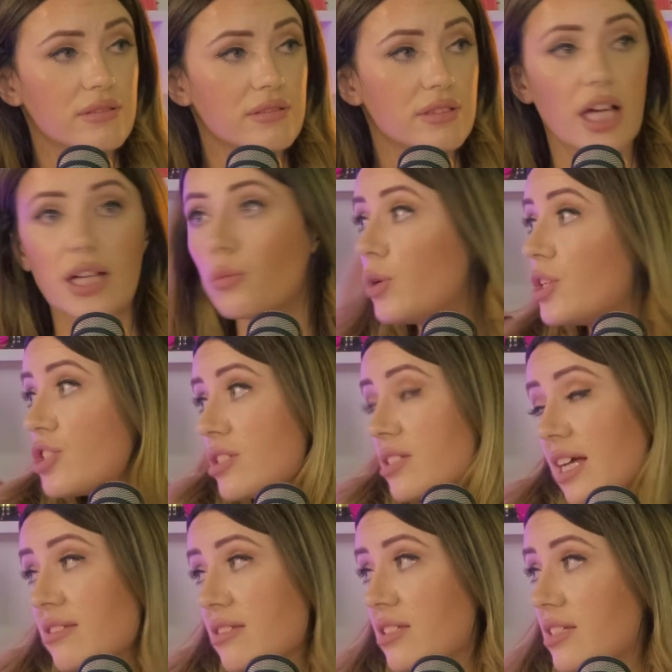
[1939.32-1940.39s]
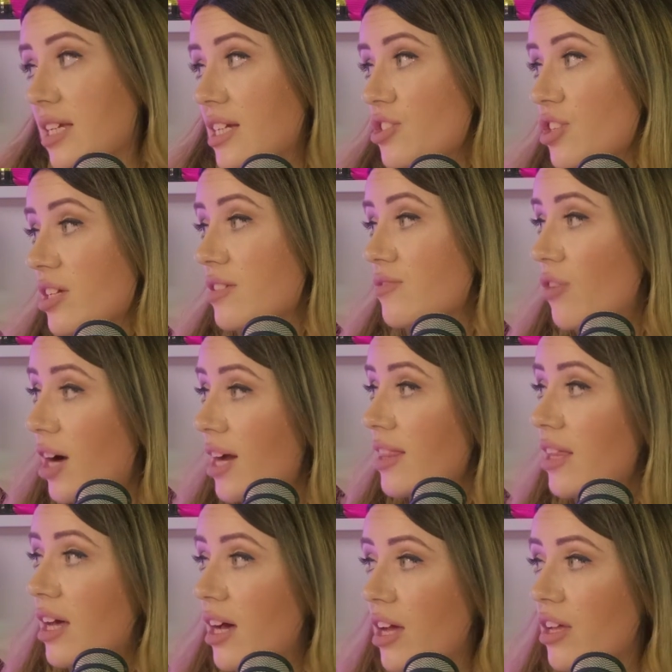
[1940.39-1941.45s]
Like, we're just dance teachers, right?
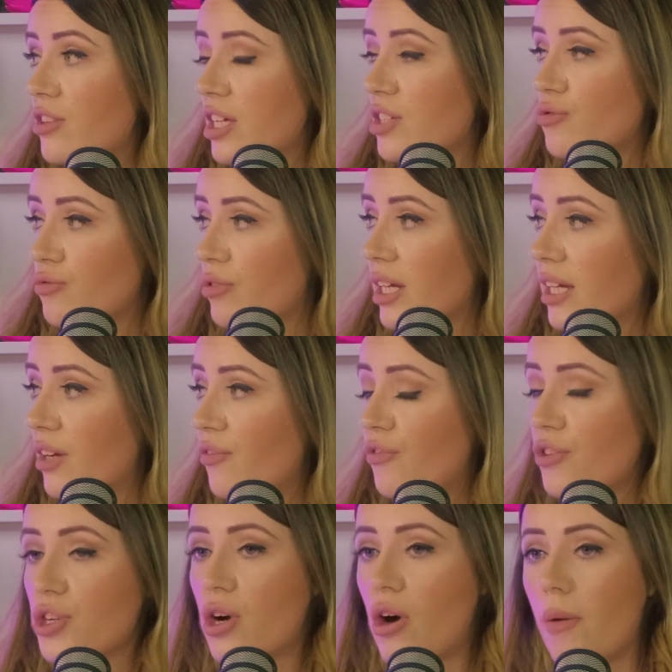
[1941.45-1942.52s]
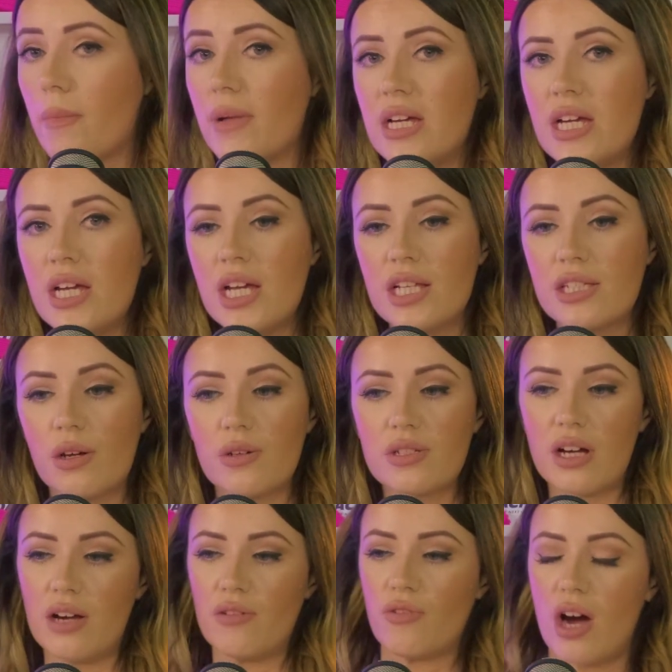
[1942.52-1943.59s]
That's running a fun comp. So I was
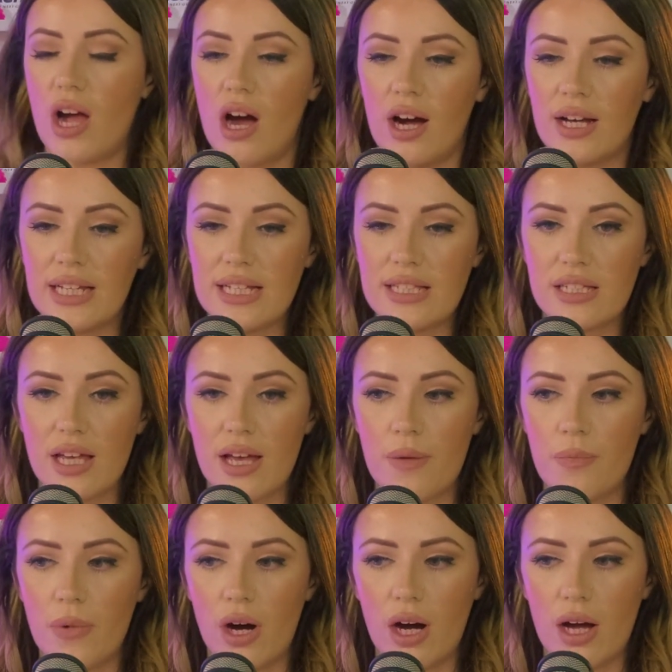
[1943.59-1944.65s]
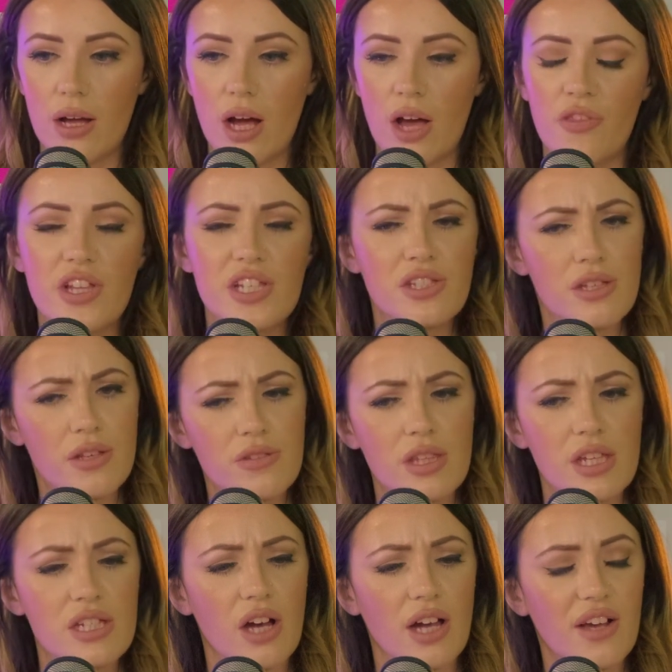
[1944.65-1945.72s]
like, right, I need to... And
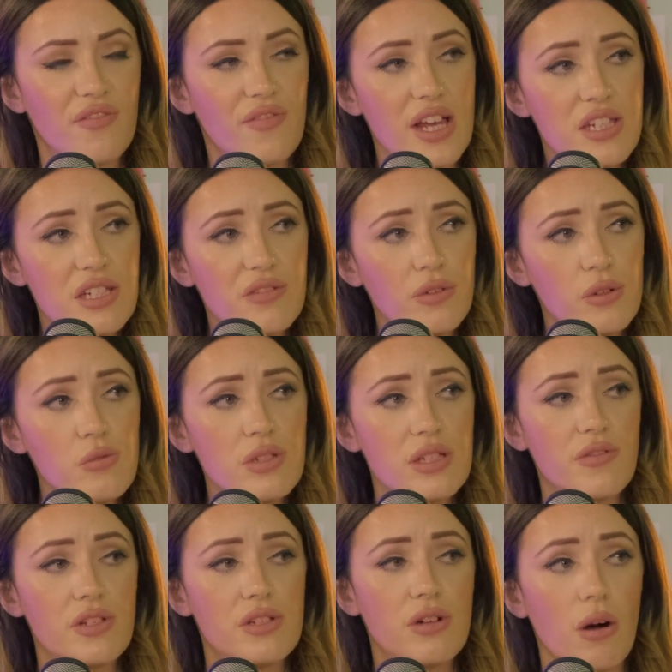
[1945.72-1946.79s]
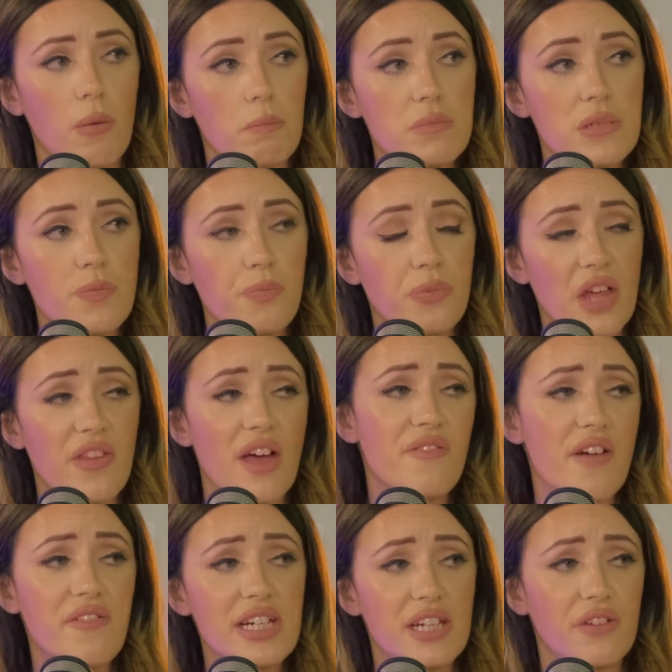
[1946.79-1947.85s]
there's like festivals and there's comps, and they're
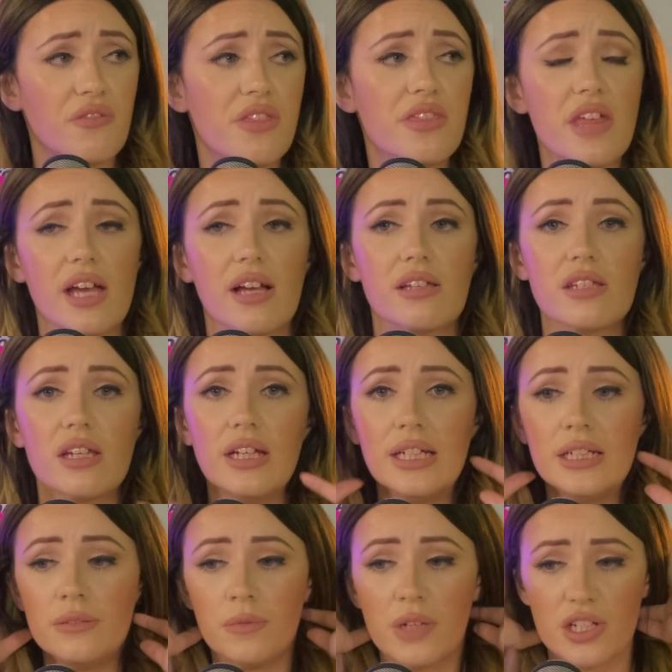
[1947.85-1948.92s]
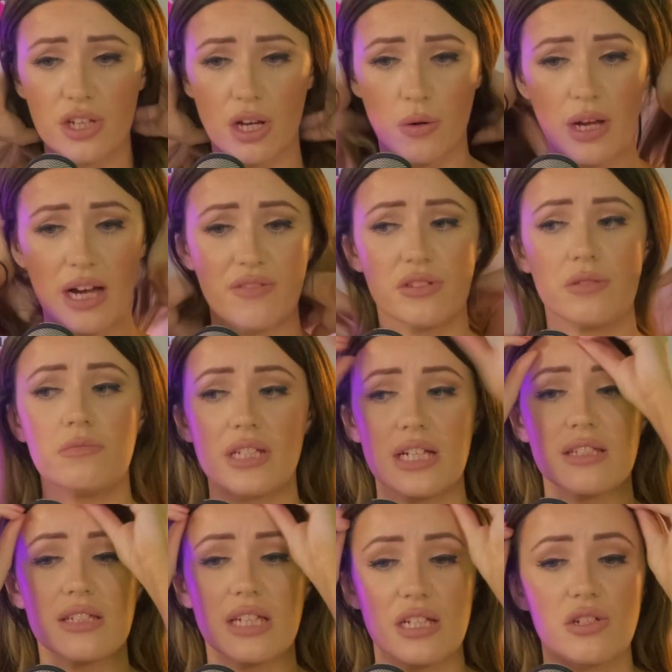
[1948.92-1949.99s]
very different things. So you have some
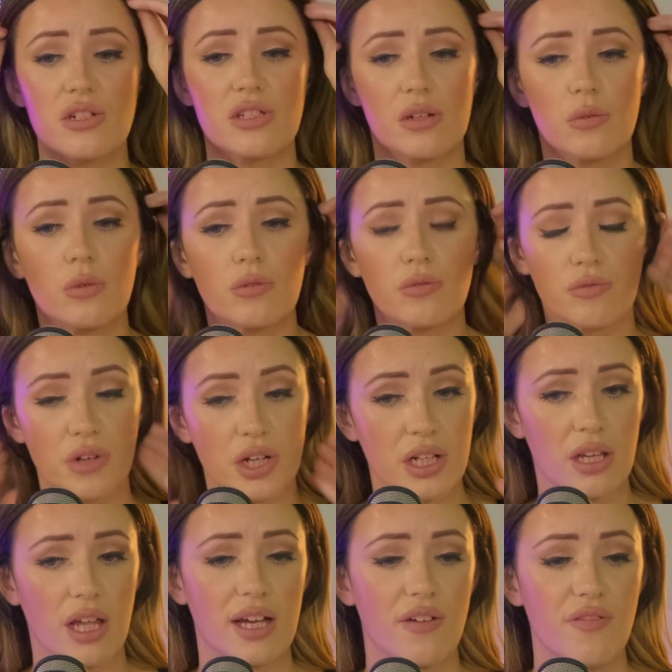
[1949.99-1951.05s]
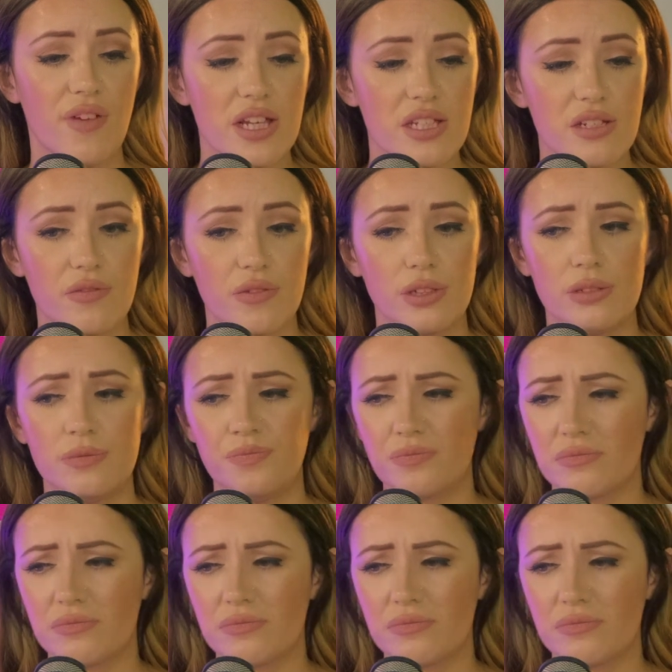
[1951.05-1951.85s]
dance teachers that will run like a festival.